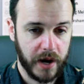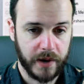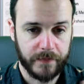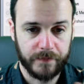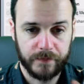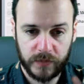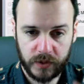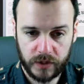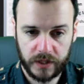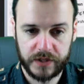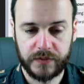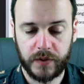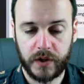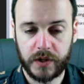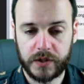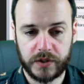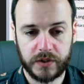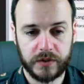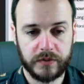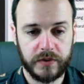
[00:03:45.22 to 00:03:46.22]
But let's
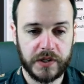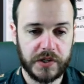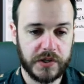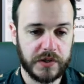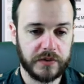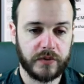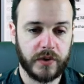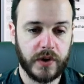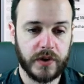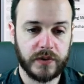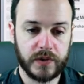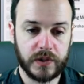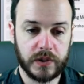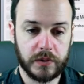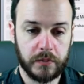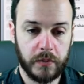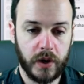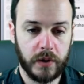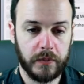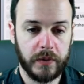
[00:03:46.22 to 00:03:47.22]
focus on the fixtures in front of us
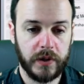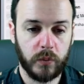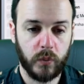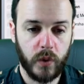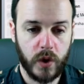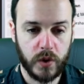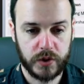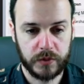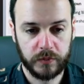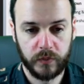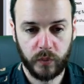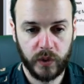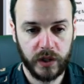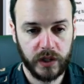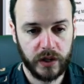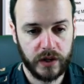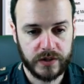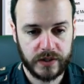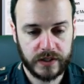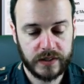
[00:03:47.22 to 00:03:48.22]
at the moment. Walsham
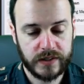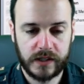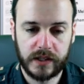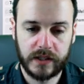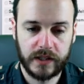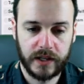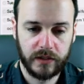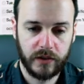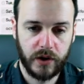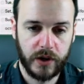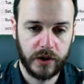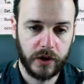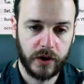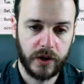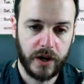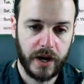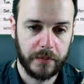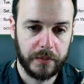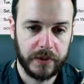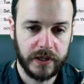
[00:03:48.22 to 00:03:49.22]
Willows, you can see their
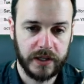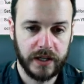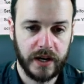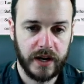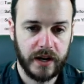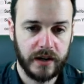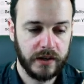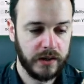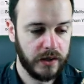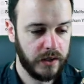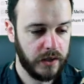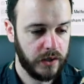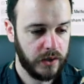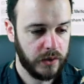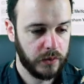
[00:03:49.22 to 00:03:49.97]
logo up here.